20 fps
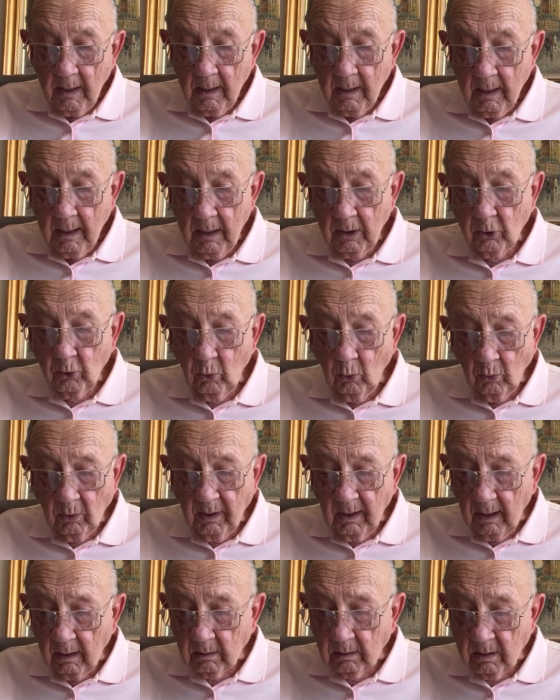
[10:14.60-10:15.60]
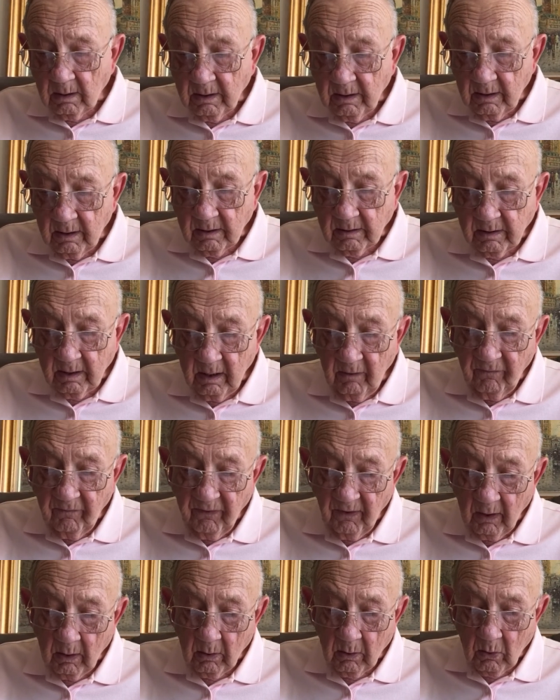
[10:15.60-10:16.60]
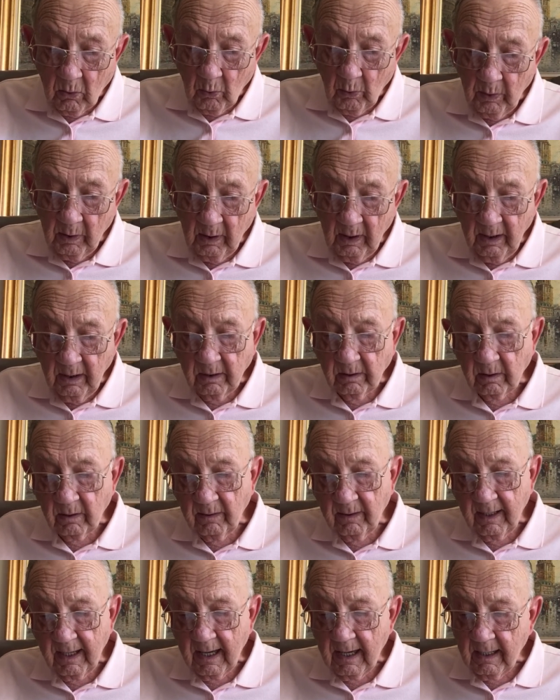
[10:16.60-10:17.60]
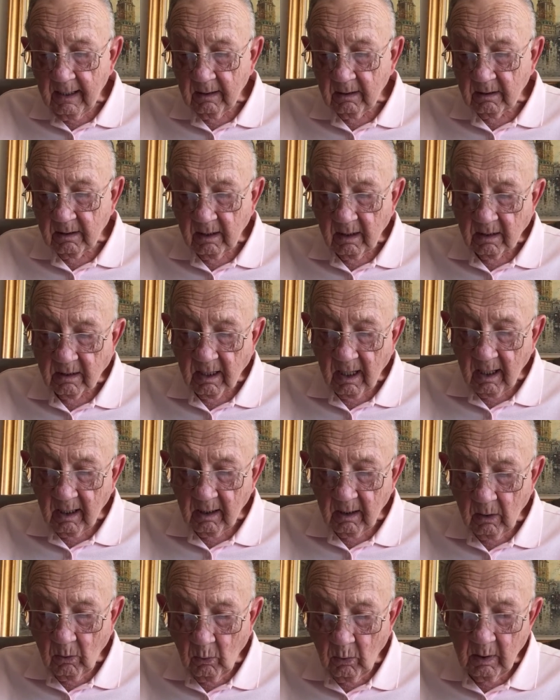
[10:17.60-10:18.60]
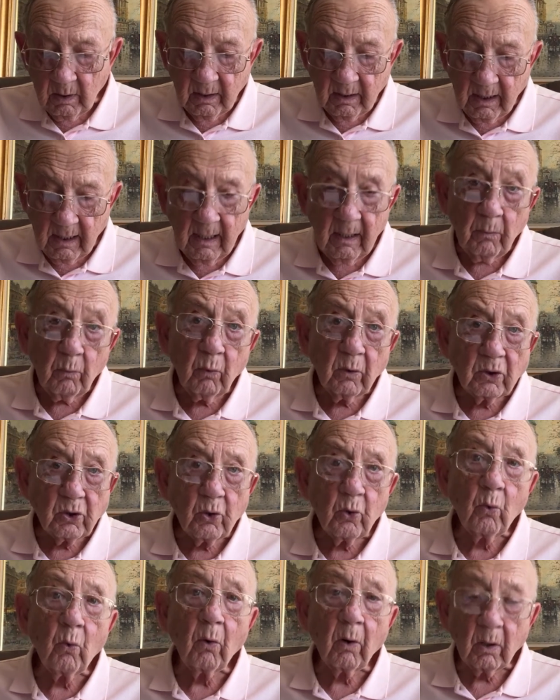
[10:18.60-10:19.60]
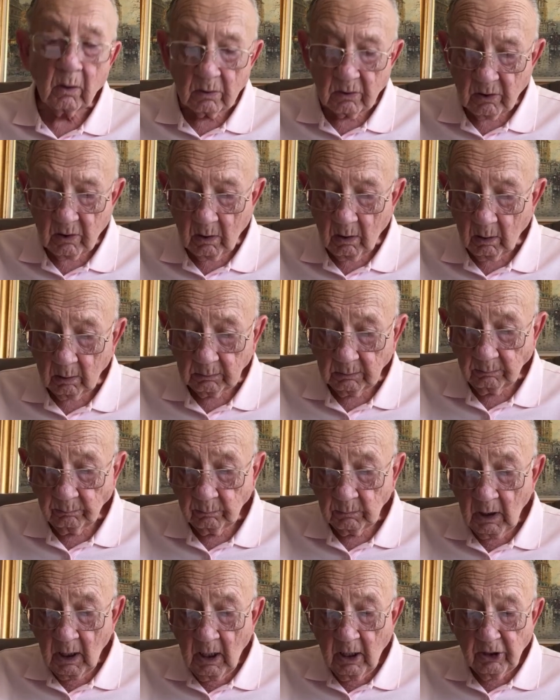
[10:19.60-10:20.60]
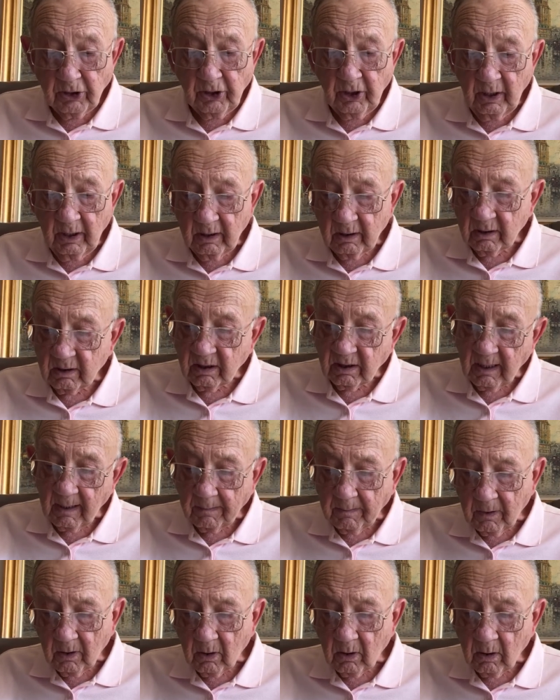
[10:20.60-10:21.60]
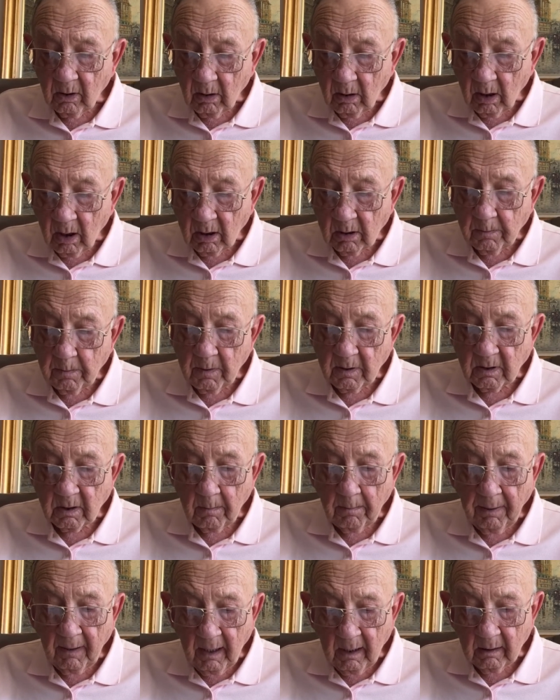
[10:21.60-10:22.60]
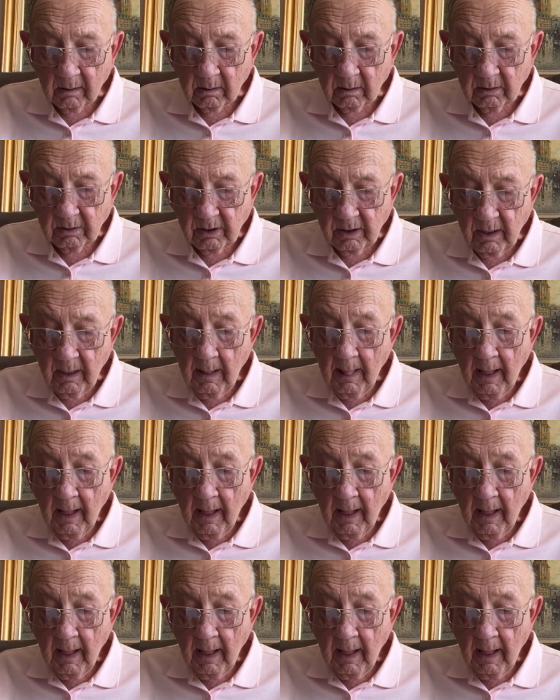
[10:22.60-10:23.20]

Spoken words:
In 2016, following the release of the Access Hollywood tape, which you all saw, she accepted her husband's apology,